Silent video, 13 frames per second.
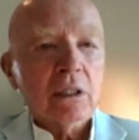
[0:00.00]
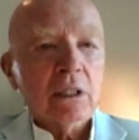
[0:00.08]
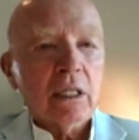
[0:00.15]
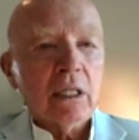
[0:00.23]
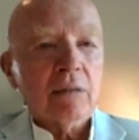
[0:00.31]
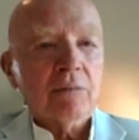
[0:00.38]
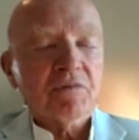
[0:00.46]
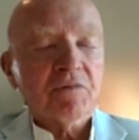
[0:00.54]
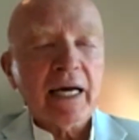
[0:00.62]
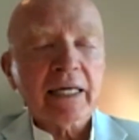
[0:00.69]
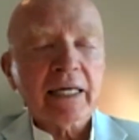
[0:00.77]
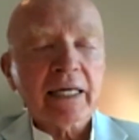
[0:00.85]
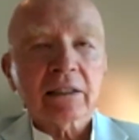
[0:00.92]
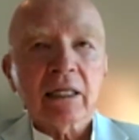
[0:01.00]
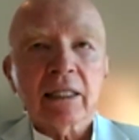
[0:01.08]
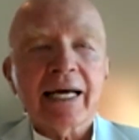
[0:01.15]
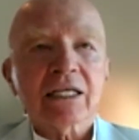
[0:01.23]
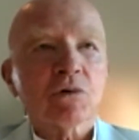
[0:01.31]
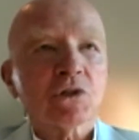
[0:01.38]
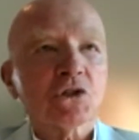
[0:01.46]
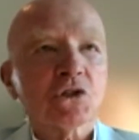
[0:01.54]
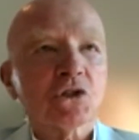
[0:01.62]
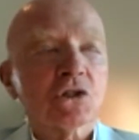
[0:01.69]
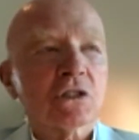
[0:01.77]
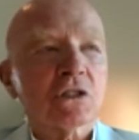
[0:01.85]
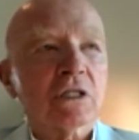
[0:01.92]
In fact, our last Russian
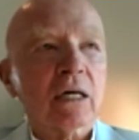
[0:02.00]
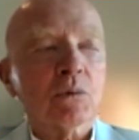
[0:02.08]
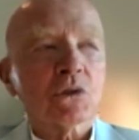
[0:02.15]
stock was